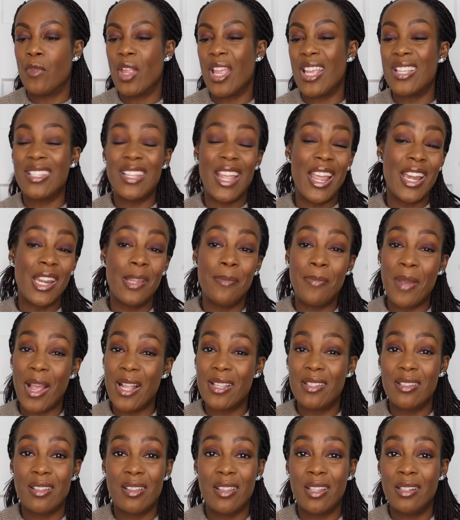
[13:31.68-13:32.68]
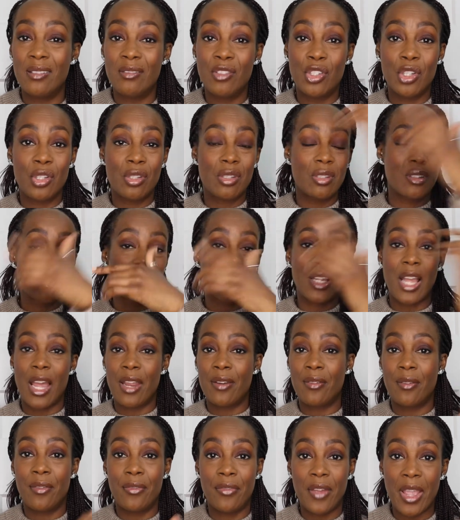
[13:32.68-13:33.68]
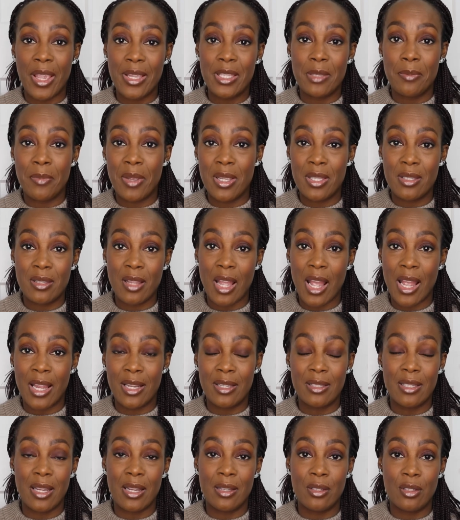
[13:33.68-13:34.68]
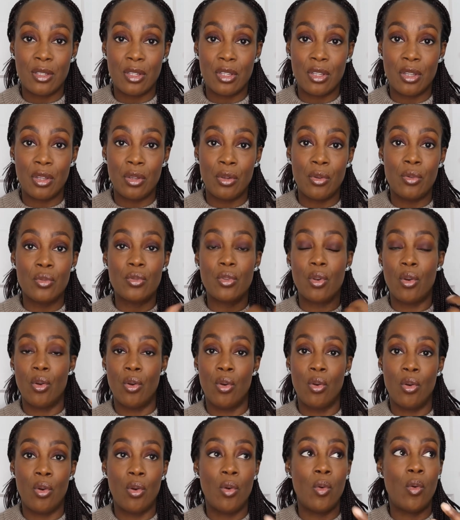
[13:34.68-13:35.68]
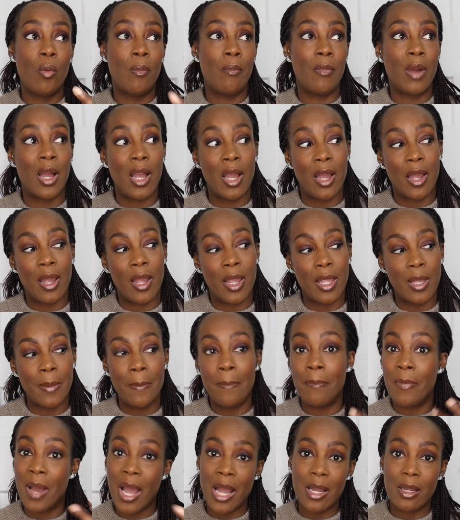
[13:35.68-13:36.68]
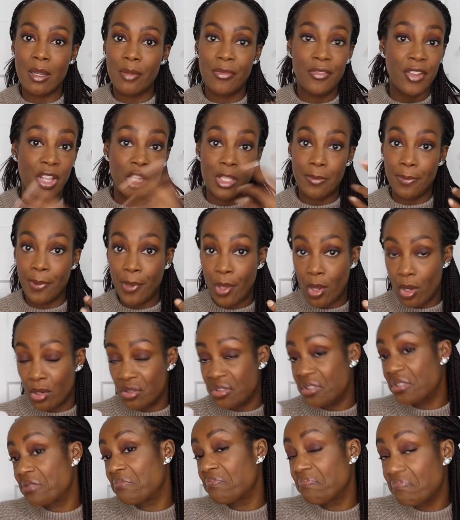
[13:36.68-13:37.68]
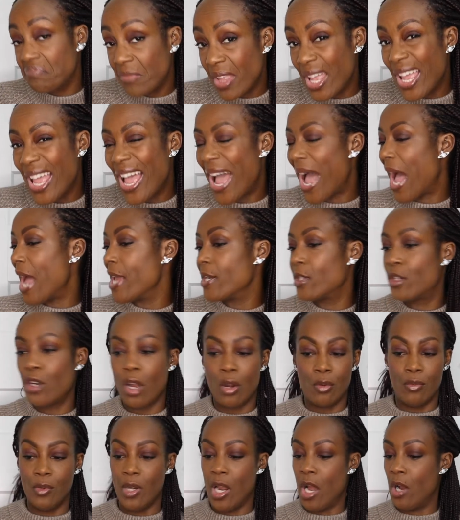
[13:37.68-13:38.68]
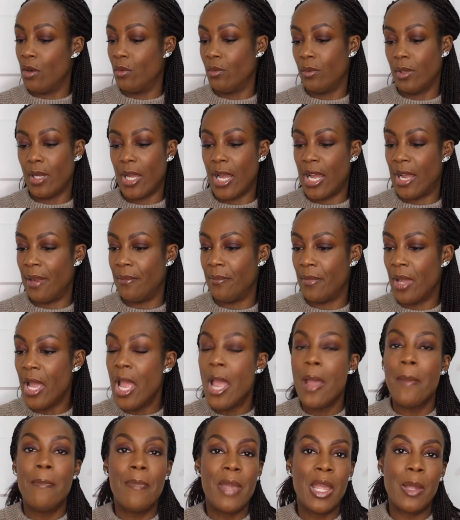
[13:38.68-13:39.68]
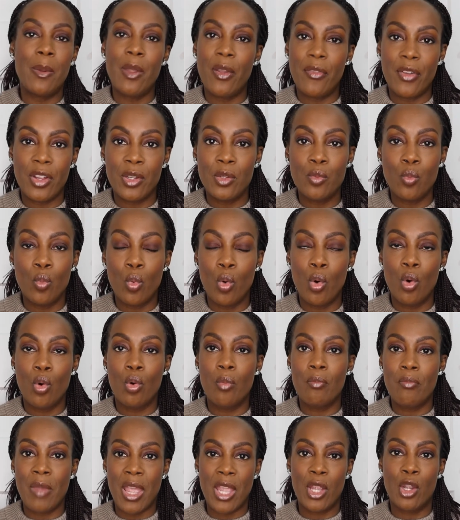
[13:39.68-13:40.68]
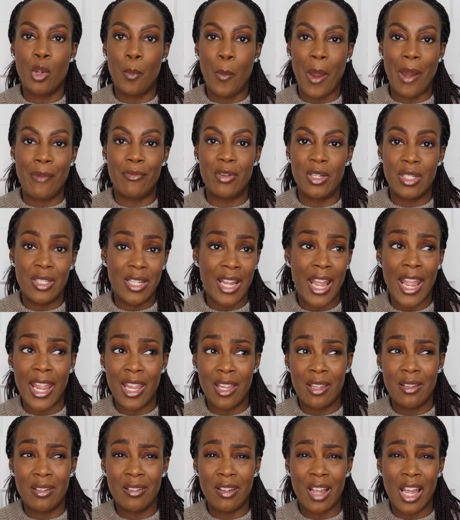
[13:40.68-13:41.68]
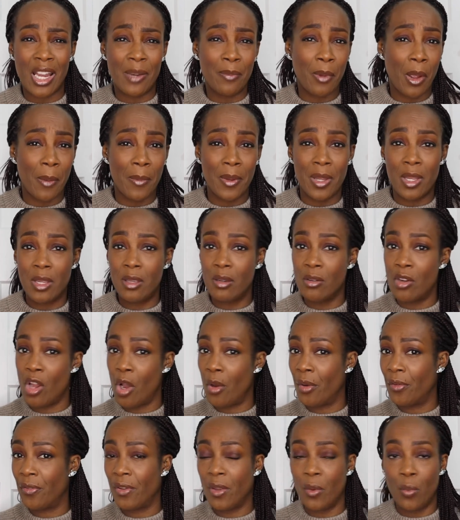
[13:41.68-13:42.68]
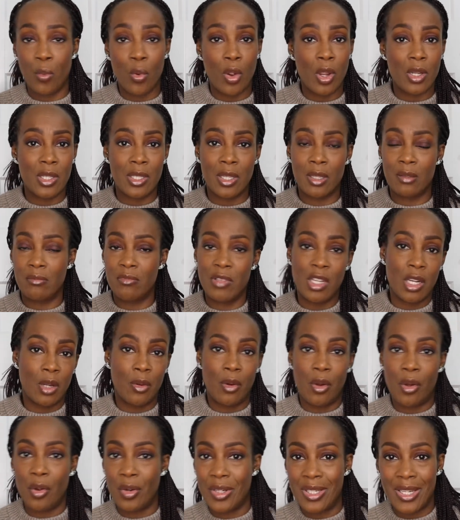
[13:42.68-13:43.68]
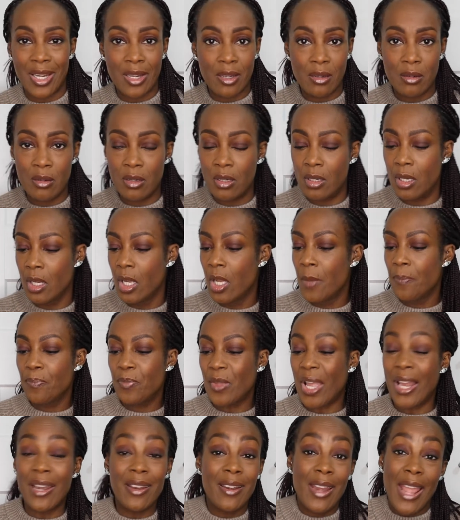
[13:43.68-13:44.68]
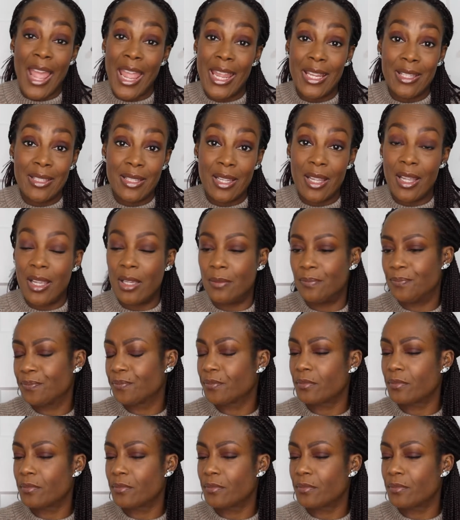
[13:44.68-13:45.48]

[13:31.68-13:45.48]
Is it any better than just kind of a face mist that I tend to use, or my MAC Fix Plus? I don't know. Maybe if I wore makeup every day, I'd probably know if it worked, you know, or it didn't. I didn't hate it.